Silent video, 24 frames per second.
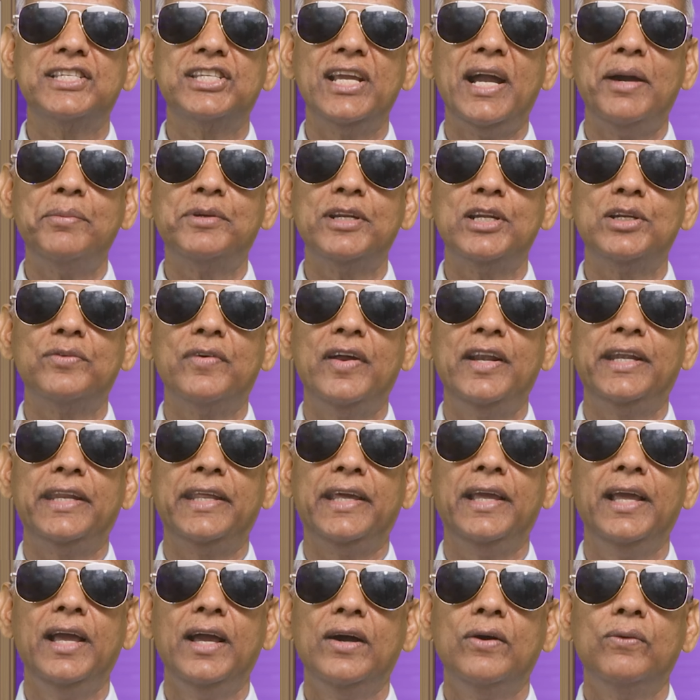chapter
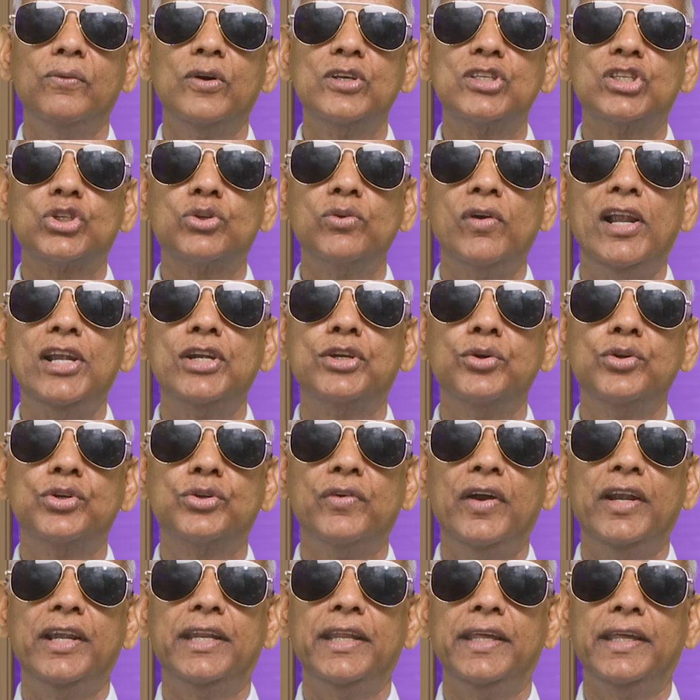20, verse 12 to
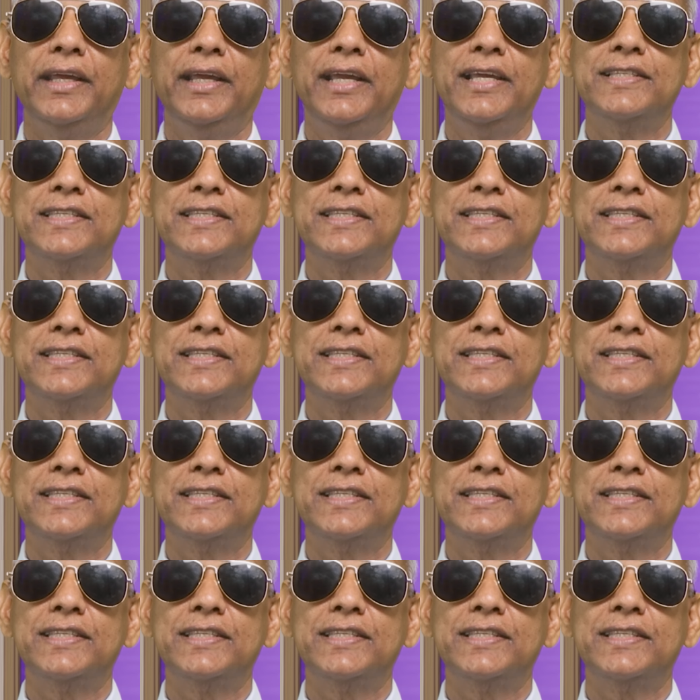20.